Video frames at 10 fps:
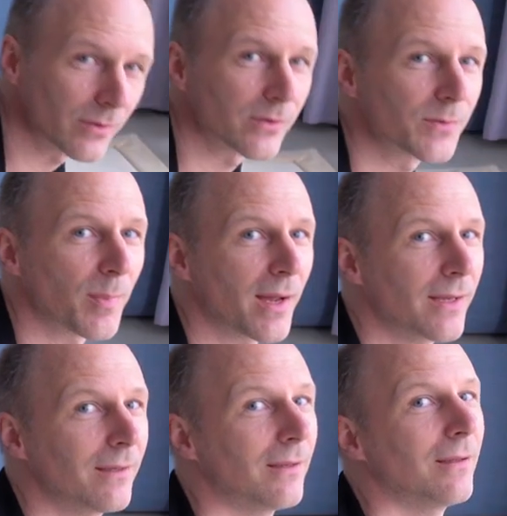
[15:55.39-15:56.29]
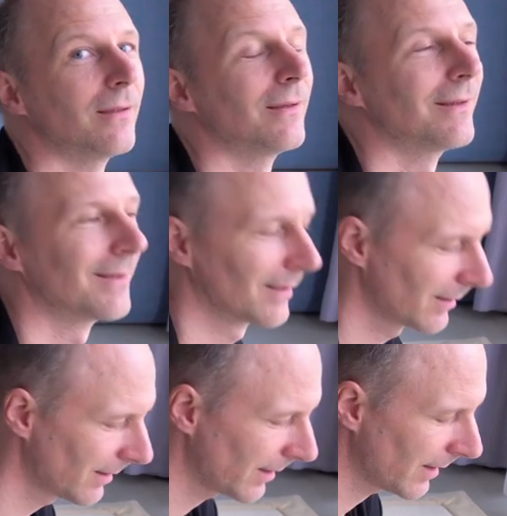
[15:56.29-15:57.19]
your spine
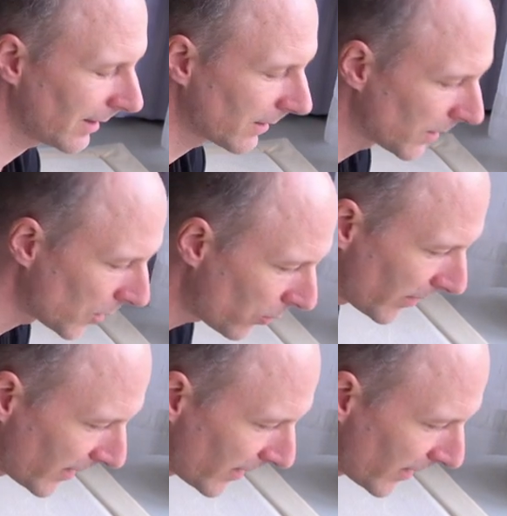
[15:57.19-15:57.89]
and lower